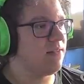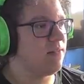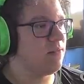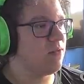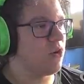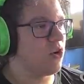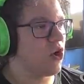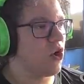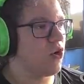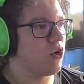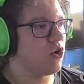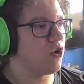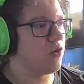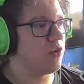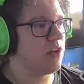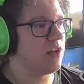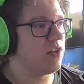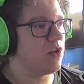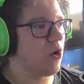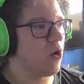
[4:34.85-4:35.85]
You know, you don't
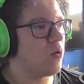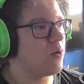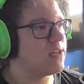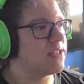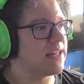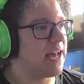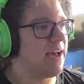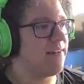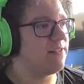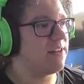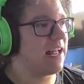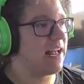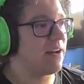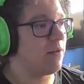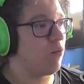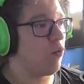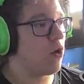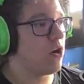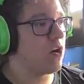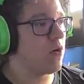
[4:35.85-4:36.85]
need to always have that
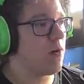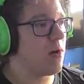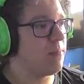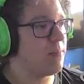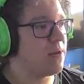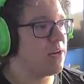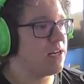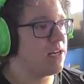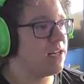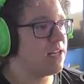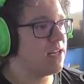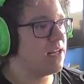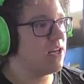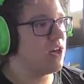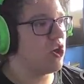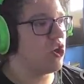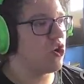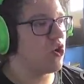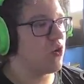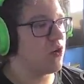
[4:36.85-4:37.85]
wonder weapon.
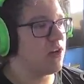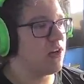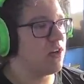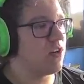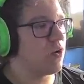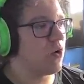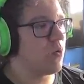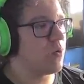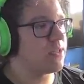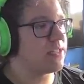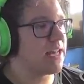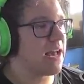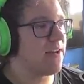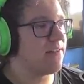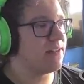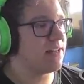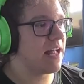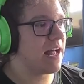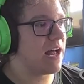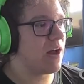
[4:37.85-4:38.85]
You don't need to always
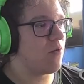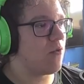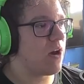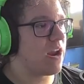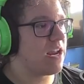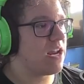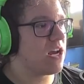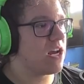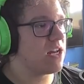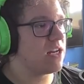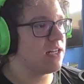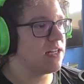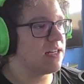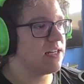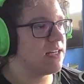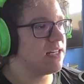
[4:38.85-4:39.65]
have that ray gun.